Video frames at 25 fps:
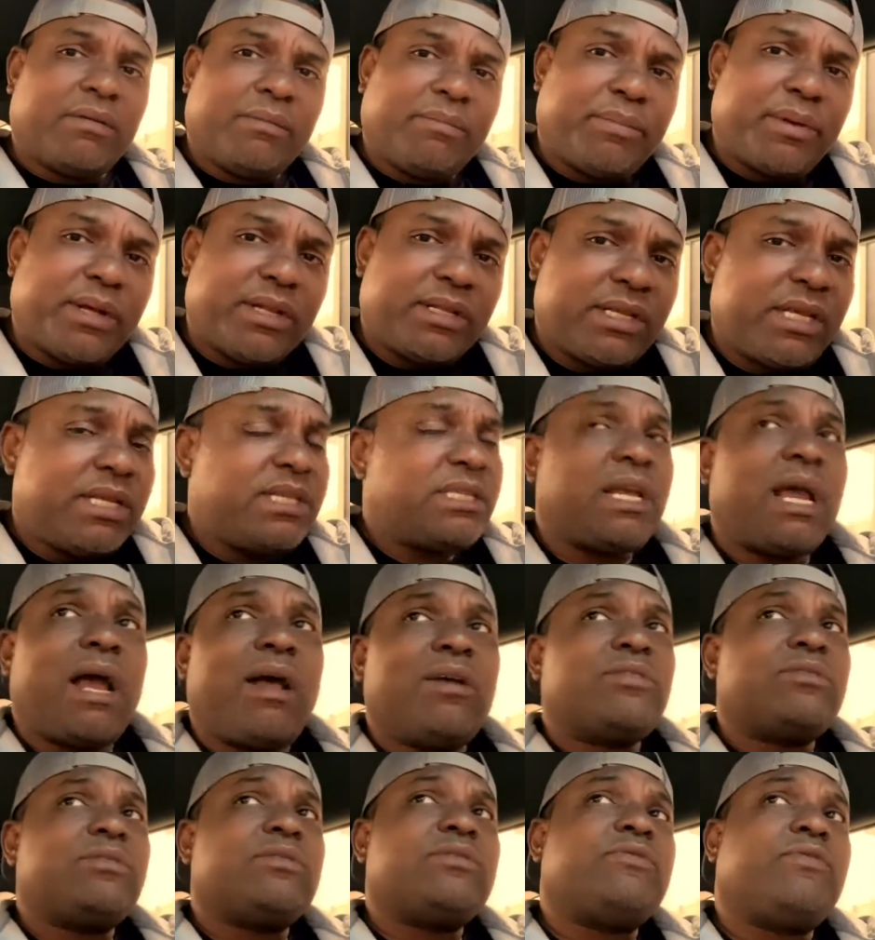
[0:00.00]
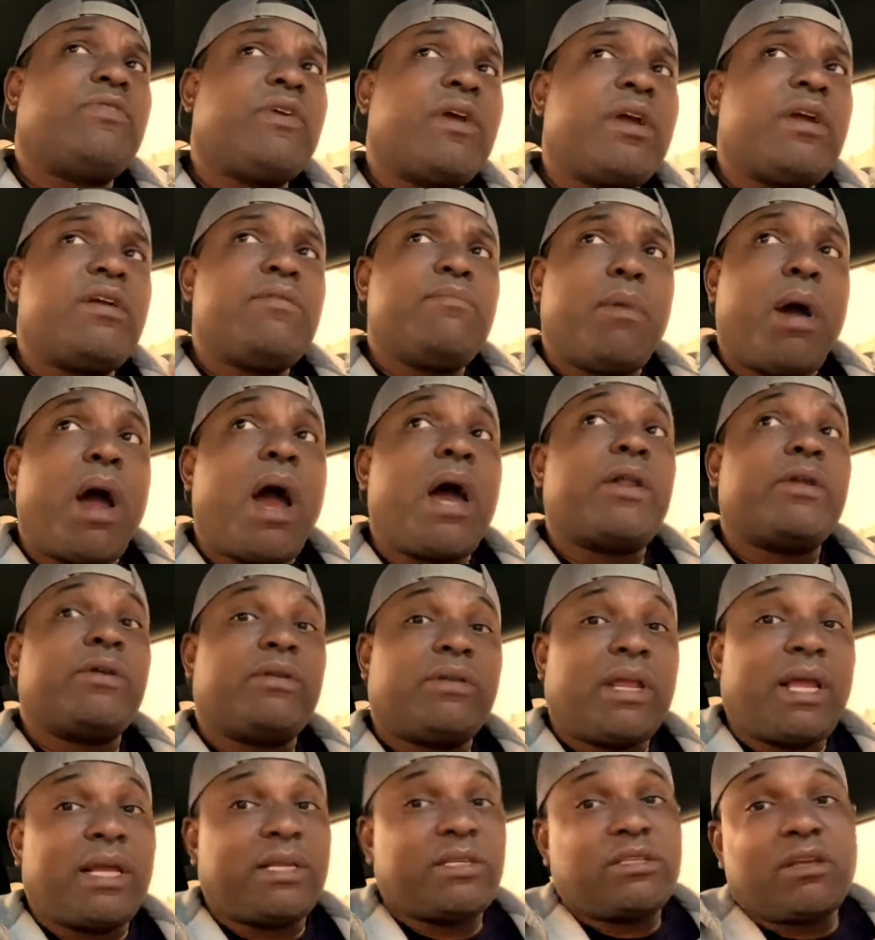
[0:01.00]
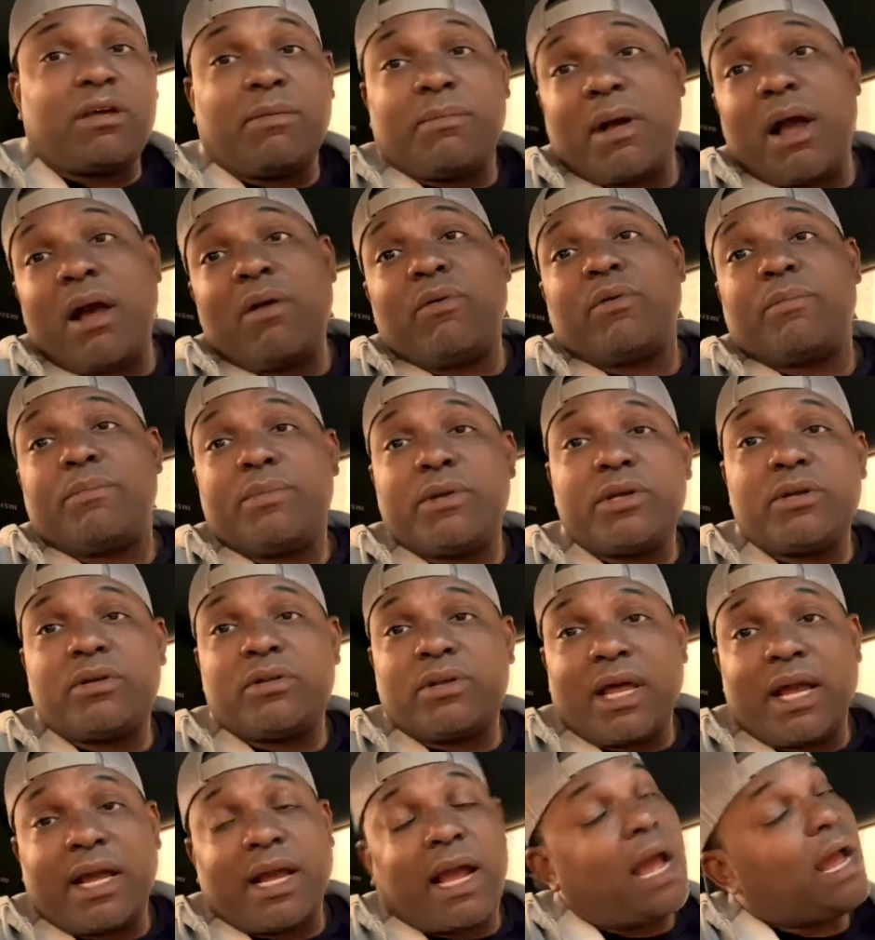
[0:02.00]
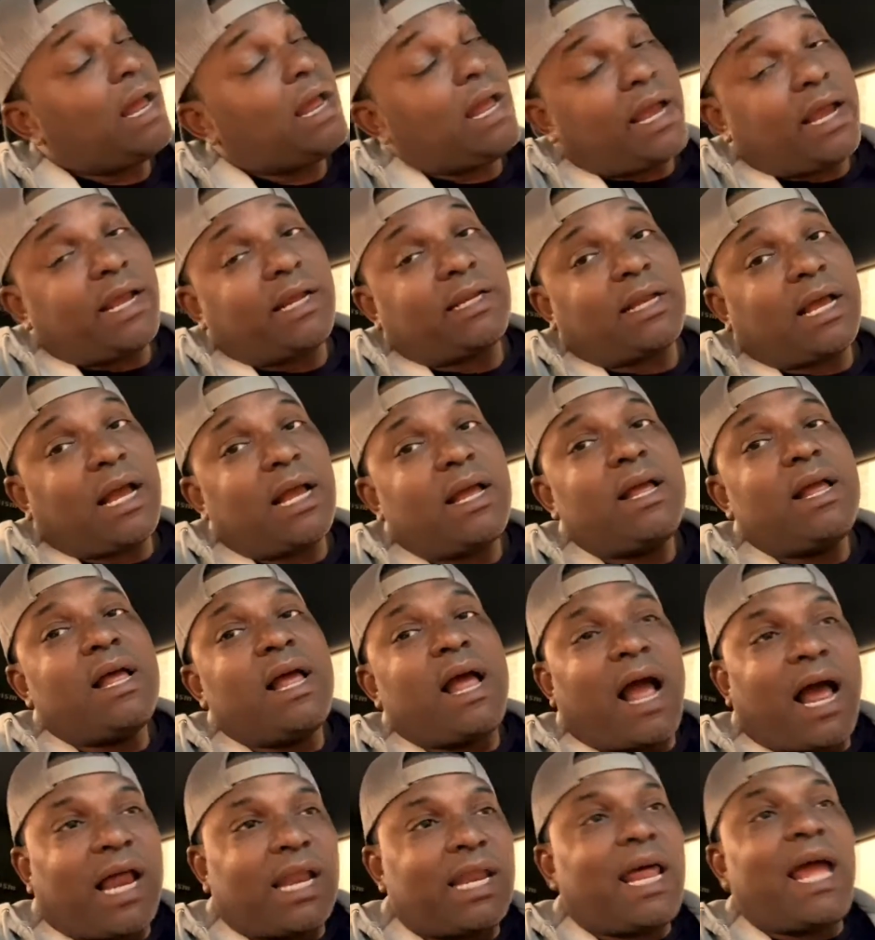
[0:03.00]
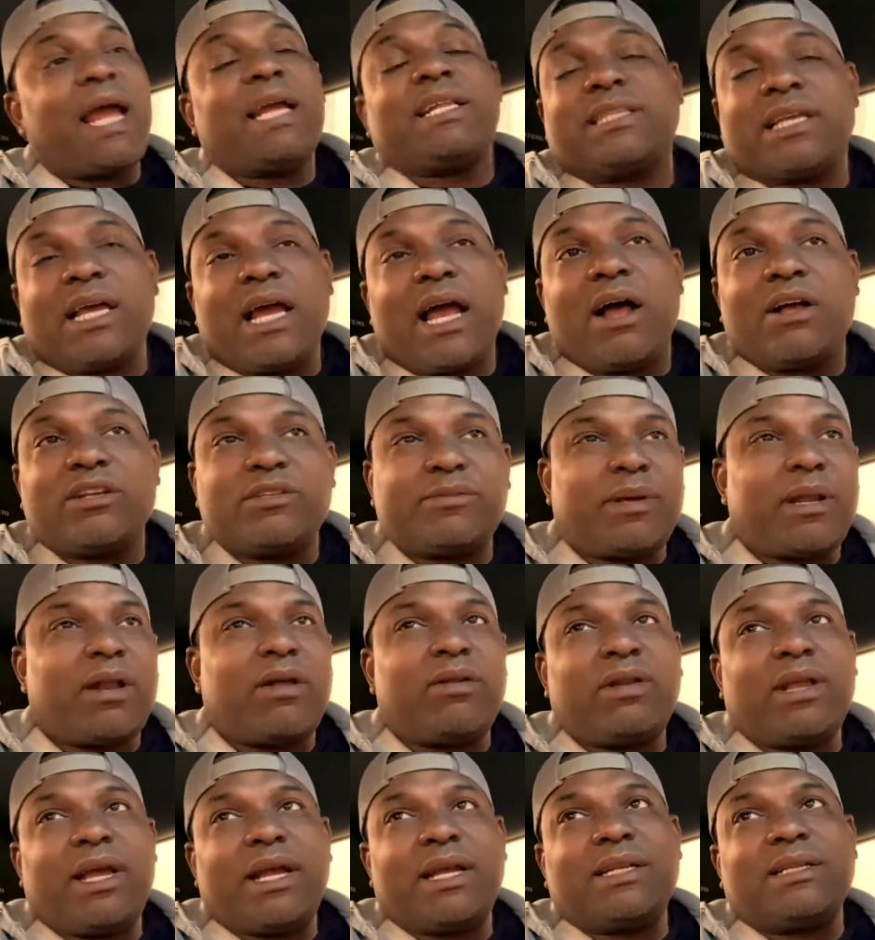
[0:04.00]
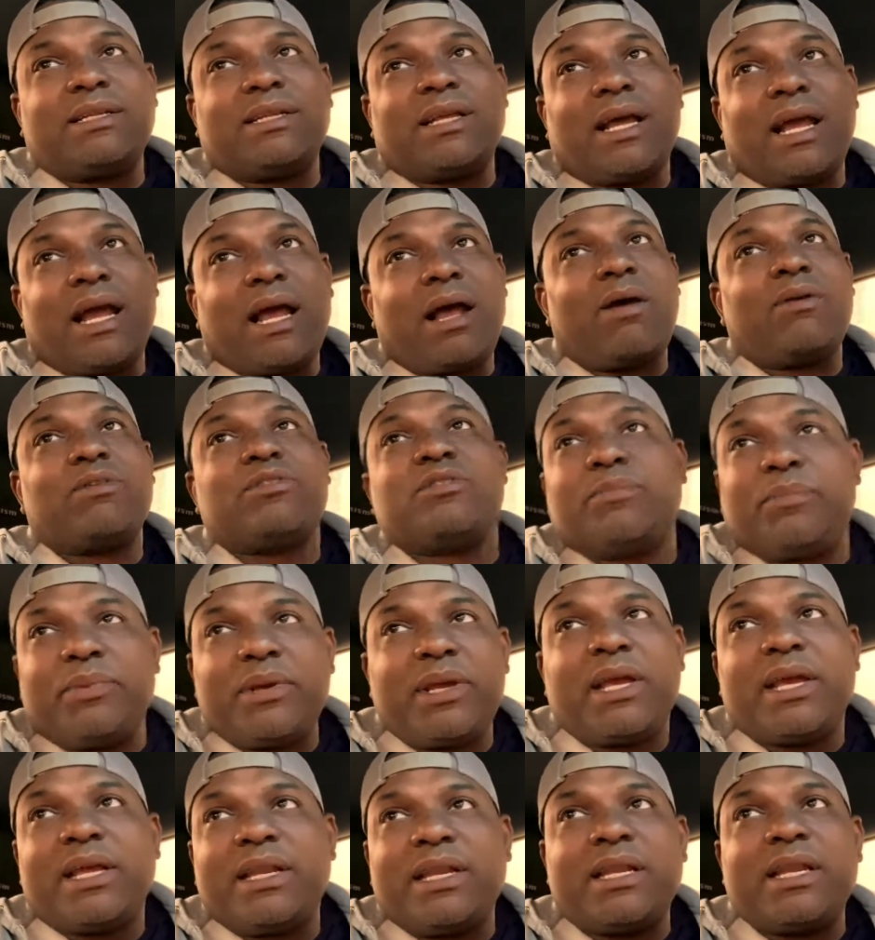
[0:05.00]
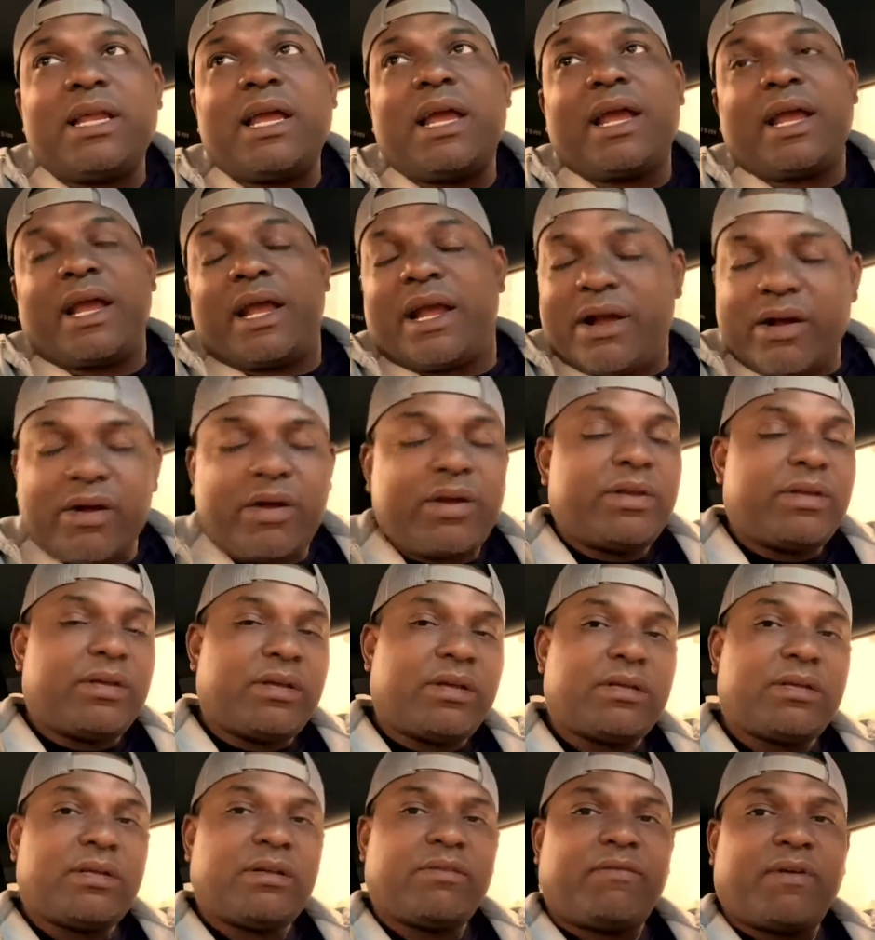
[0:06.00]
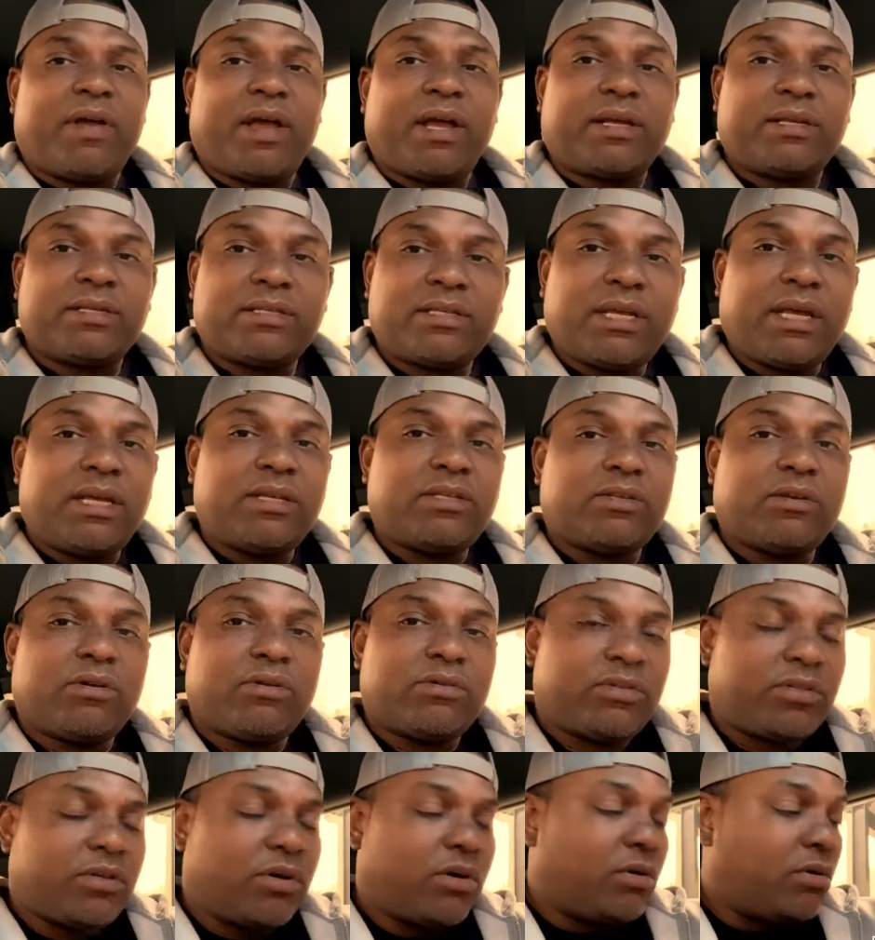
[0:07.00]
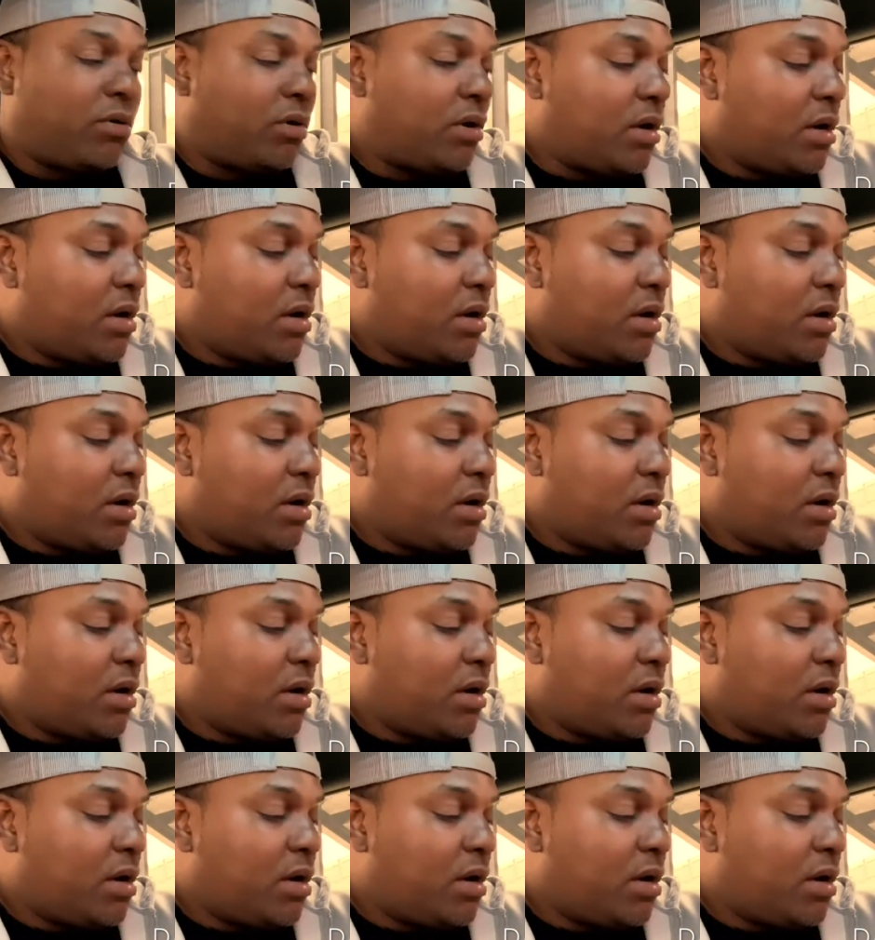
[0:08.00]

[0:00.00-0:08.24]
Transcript: But this house is very modern, like something I would build. Like, I like the house, but I don't like the house being in that area, if I can say so. So,